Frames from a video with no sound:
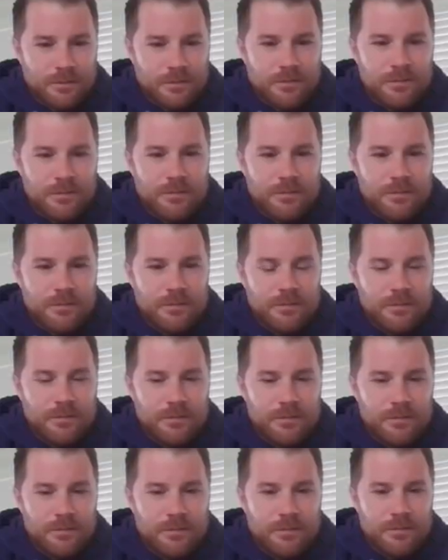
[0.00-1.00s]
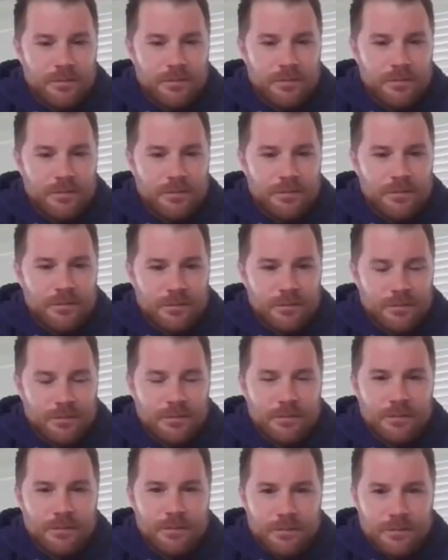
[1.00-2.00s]

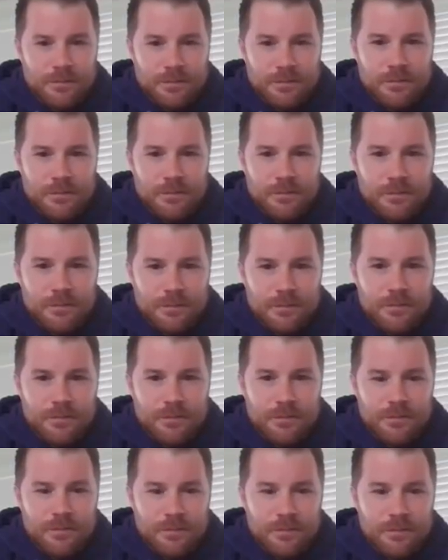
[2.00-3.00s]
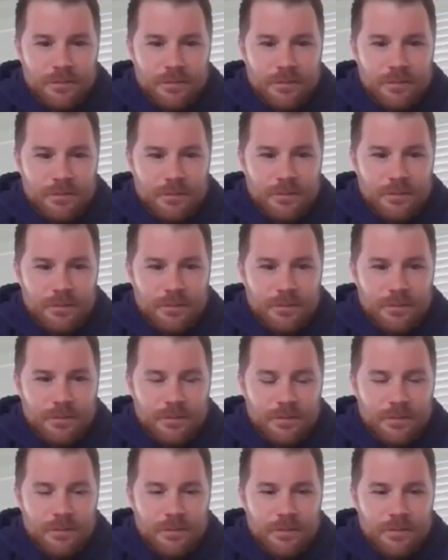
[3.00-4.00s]

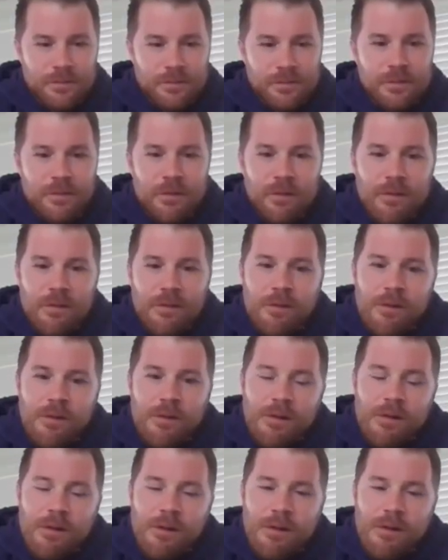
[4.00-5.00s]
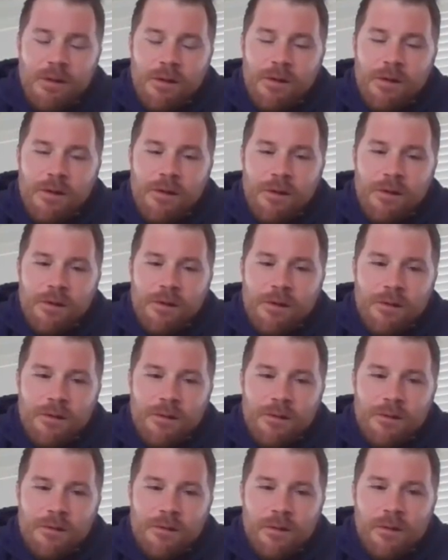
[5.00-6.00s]

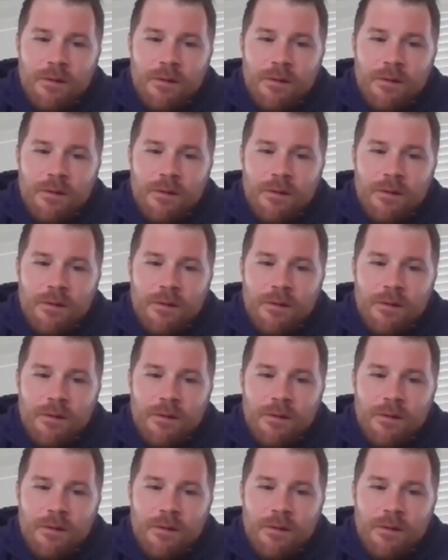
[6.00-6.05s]
[no speech]